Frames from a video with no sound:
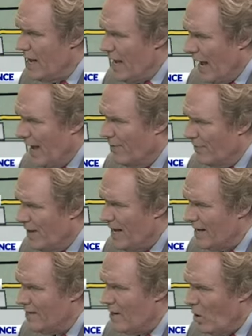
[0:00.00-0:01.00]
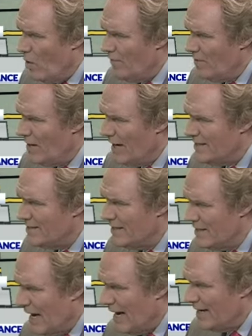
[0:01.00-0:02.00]
and then overnight
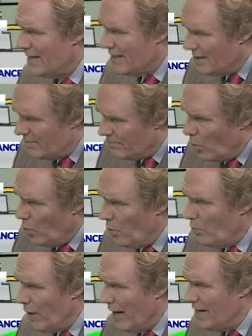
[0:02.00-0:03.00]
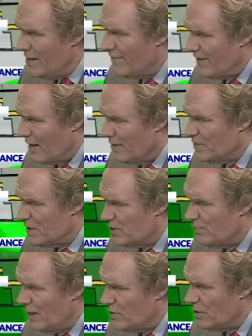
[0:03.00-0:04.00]
tonight, more rain develops,
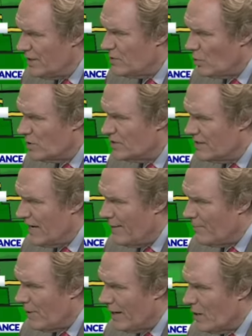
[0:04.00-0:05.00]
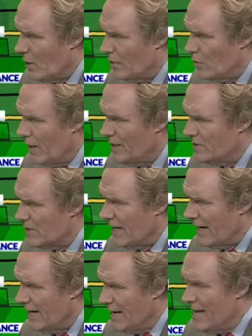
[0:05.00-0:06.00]
especially towards daybreak on
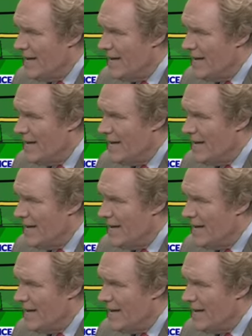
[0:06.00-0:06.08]
Wednesday.